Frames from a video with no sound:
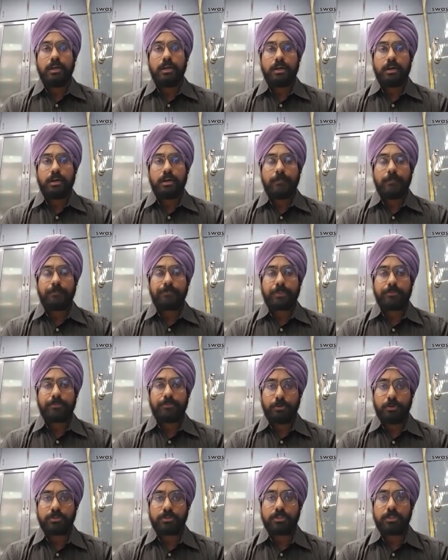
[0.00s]
um,
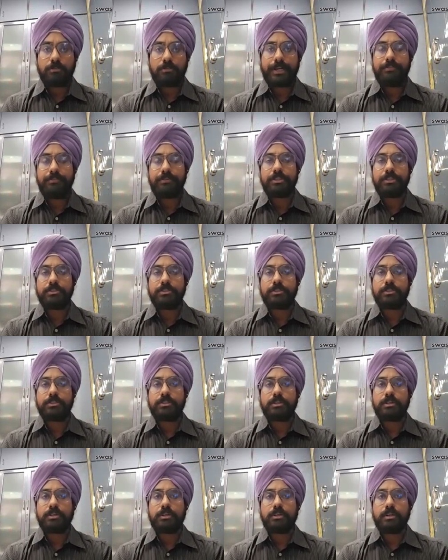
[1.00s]
furosemide, which is
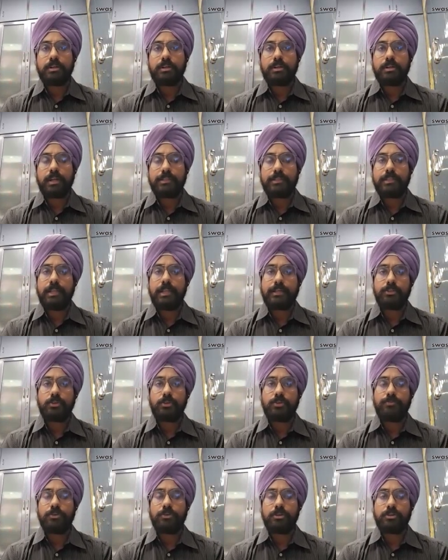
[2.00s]
uh,
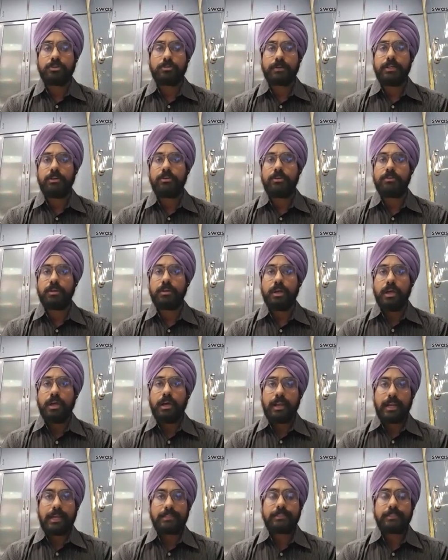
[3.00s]
lasilactone, furosemide, or
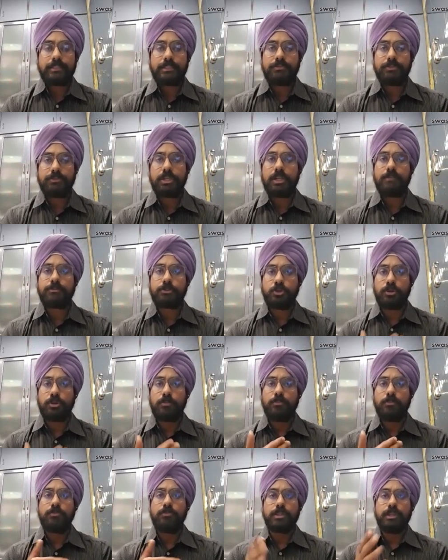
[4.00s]
Lasix, which helps to
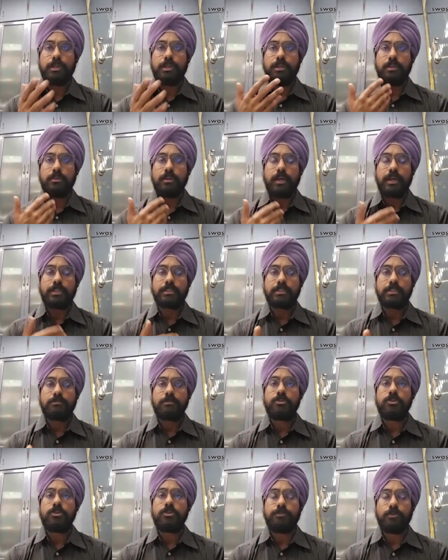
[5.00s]
remove the excess
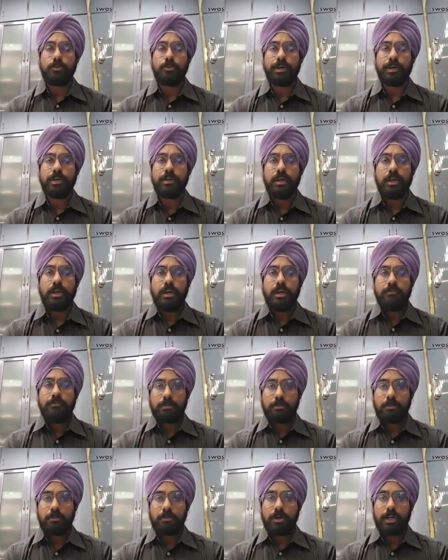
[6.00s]
amount of fluid
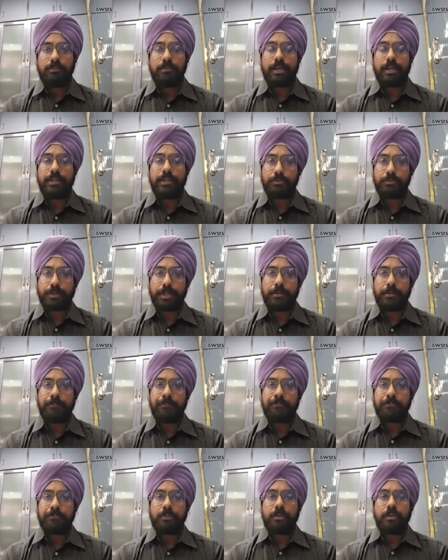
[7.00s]
from the body via urine.
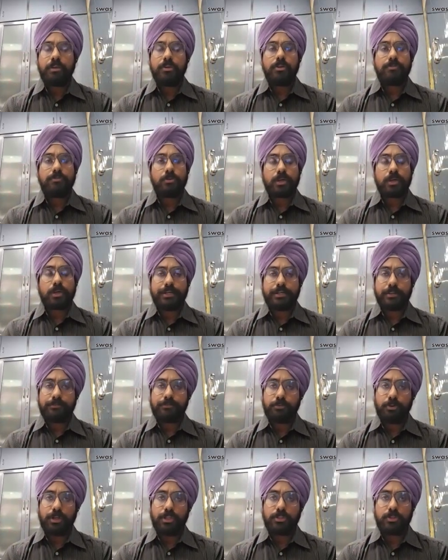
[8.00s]
You have to collect a
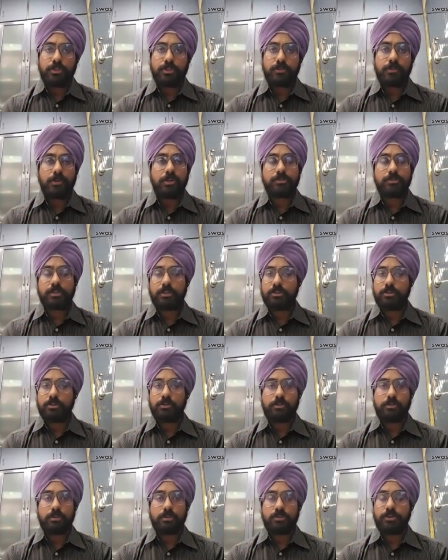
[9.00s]
Foley's also, because there,
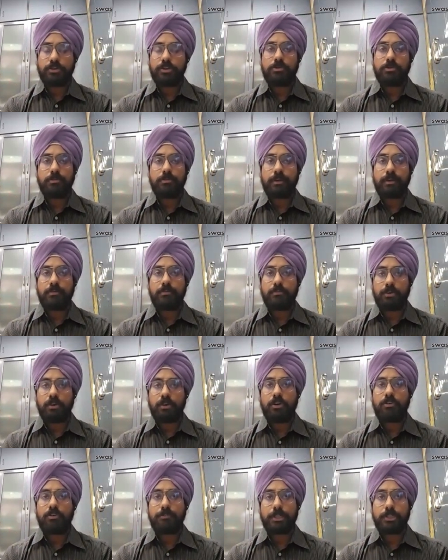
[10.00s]
there's going to be a
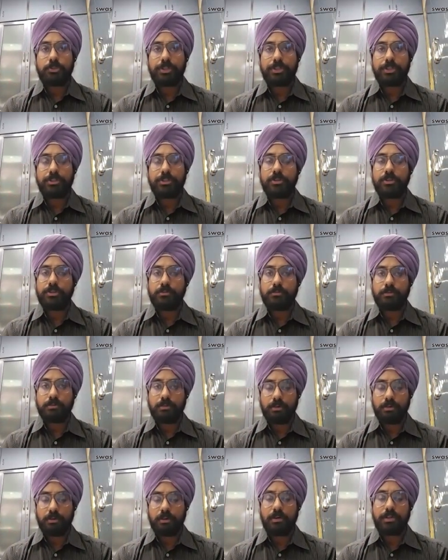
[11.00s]
lot of micturition
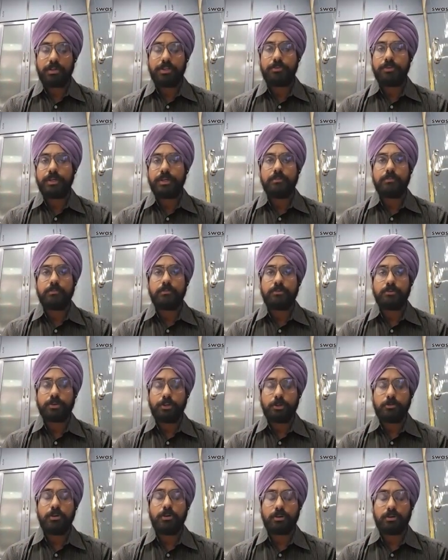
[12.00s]
or, or urine,
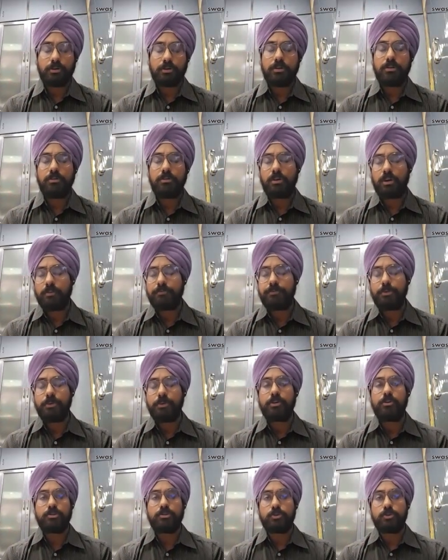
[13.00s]
going to be lot, a lot of
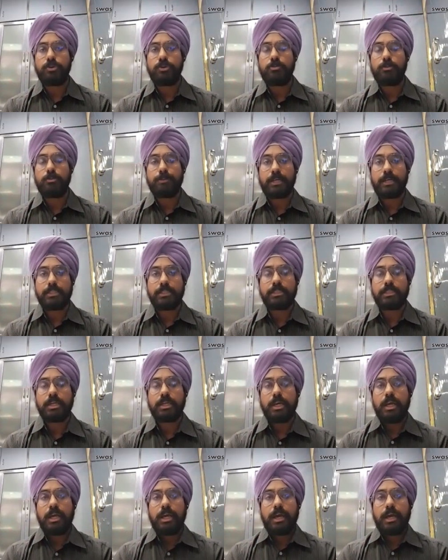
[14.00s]
urine is going to be passed.